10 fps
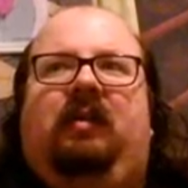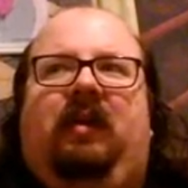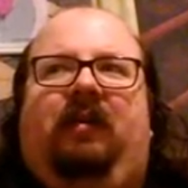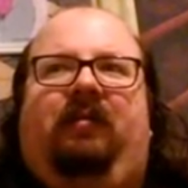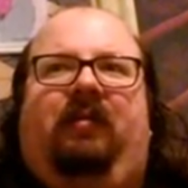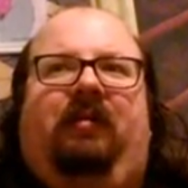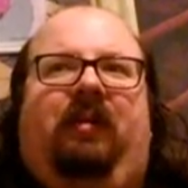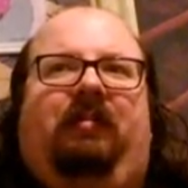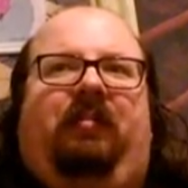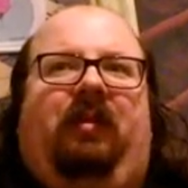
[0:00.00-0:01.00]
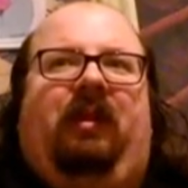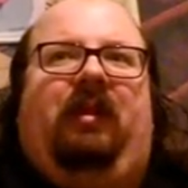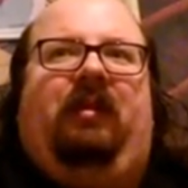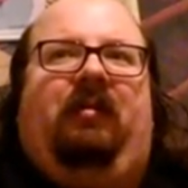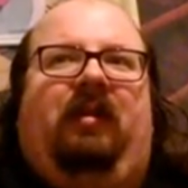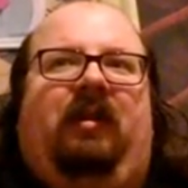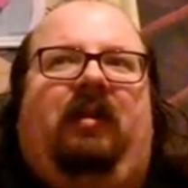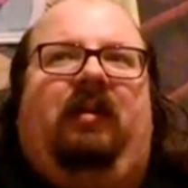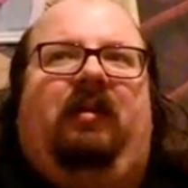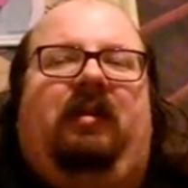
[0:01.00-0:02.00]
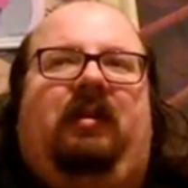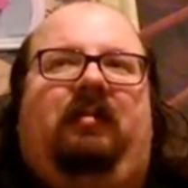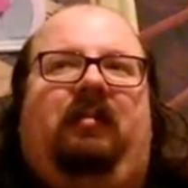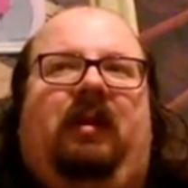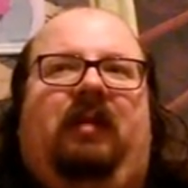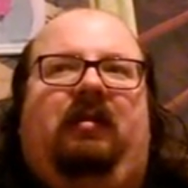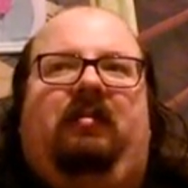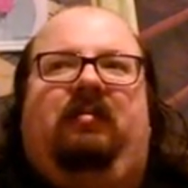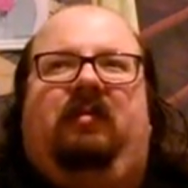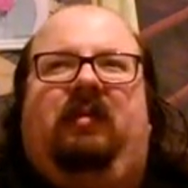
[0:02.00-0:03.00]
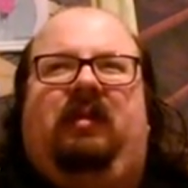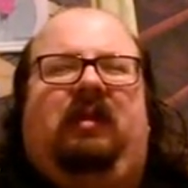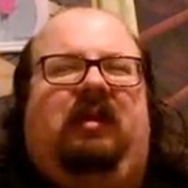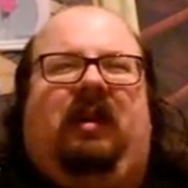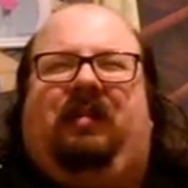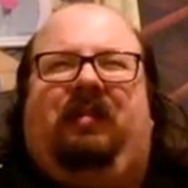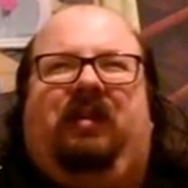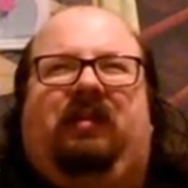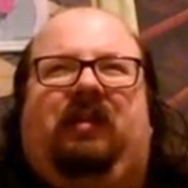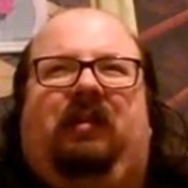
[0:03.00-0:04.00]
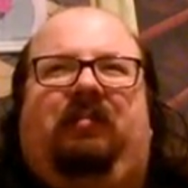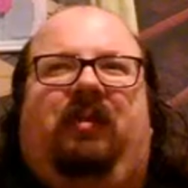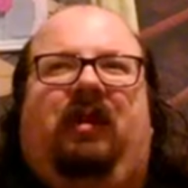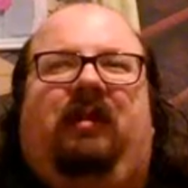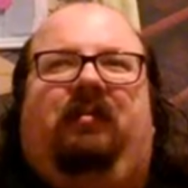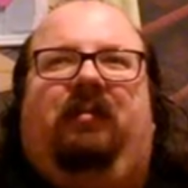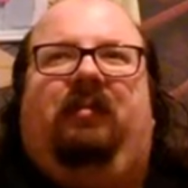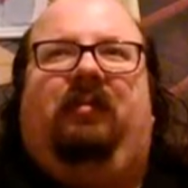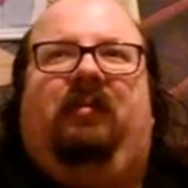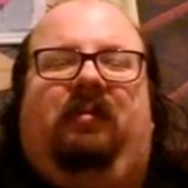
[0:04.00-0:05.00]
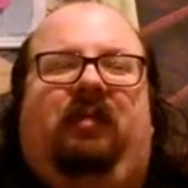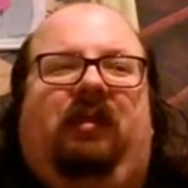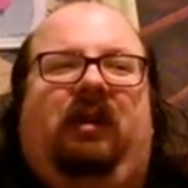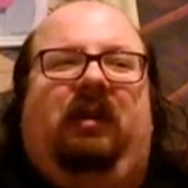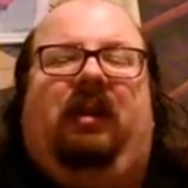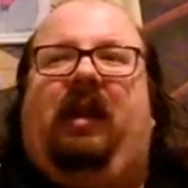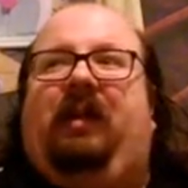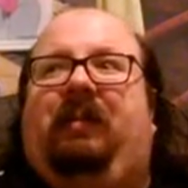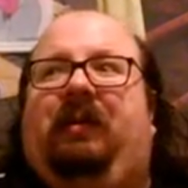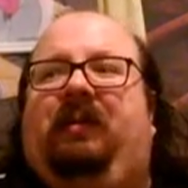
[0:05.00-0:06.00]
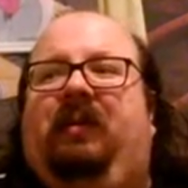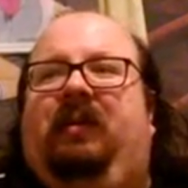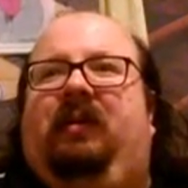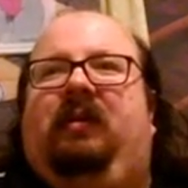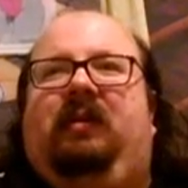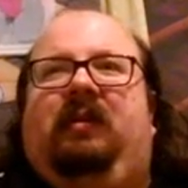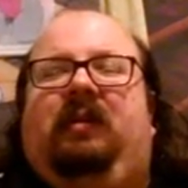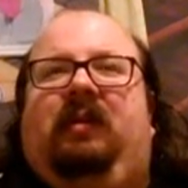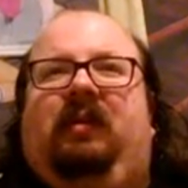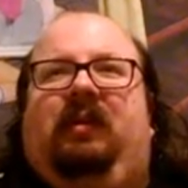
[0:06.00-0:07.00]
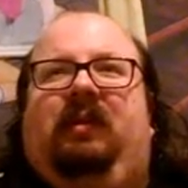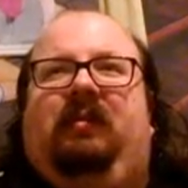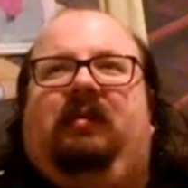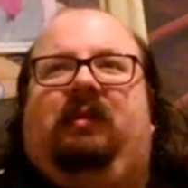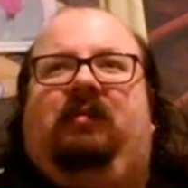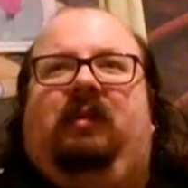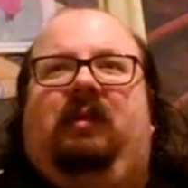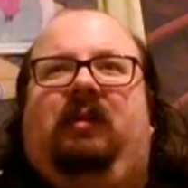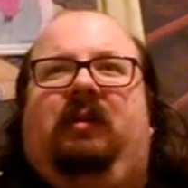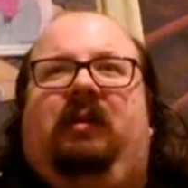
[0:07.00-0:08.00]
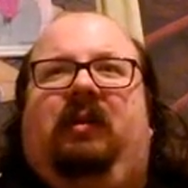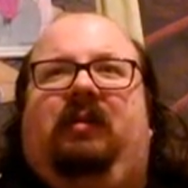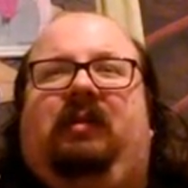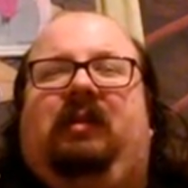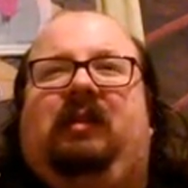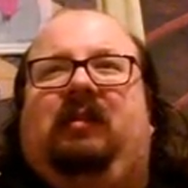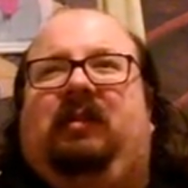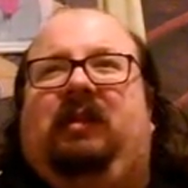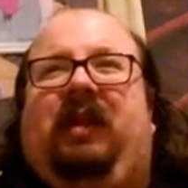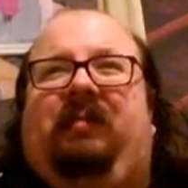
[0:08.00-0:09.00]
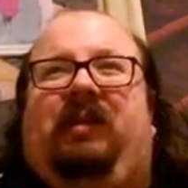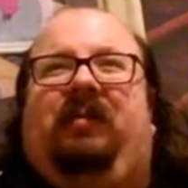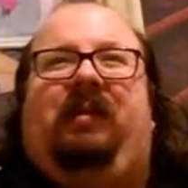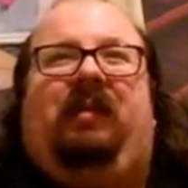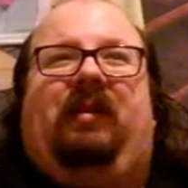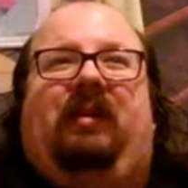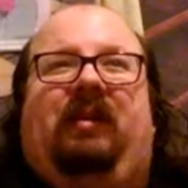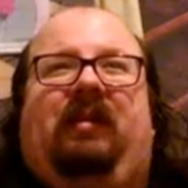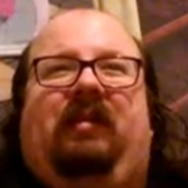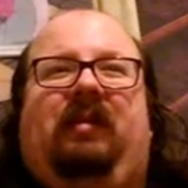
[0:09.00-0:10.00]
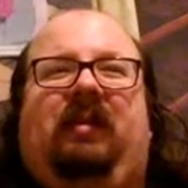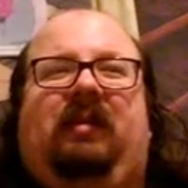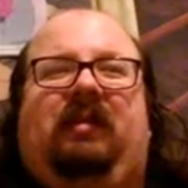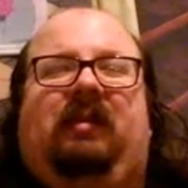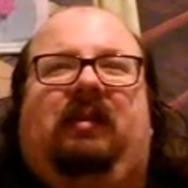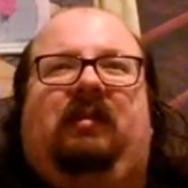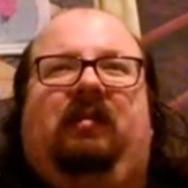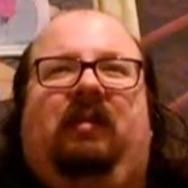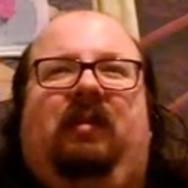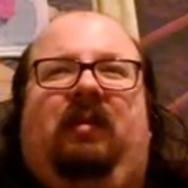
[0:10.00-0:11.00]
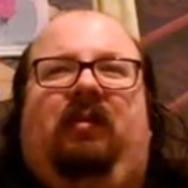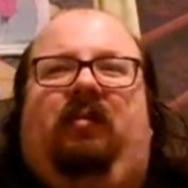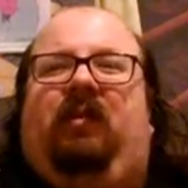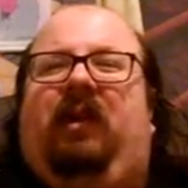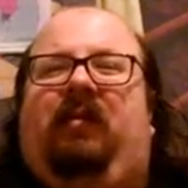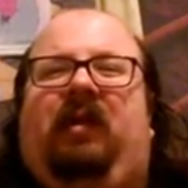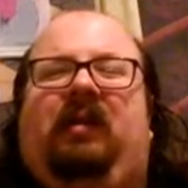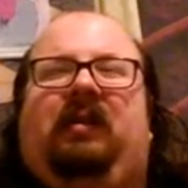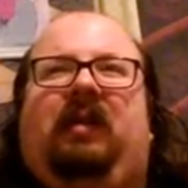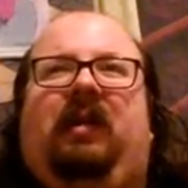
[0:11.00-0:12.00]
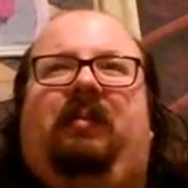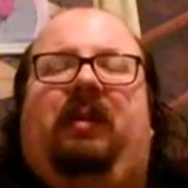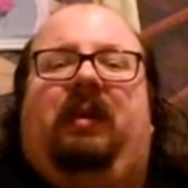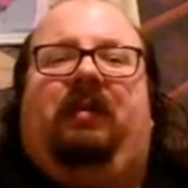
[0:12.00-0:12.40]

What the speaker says: Definitely played it a lot, but not the most I played. Really good game. It was the one, since I was a GameCube era, is right around the time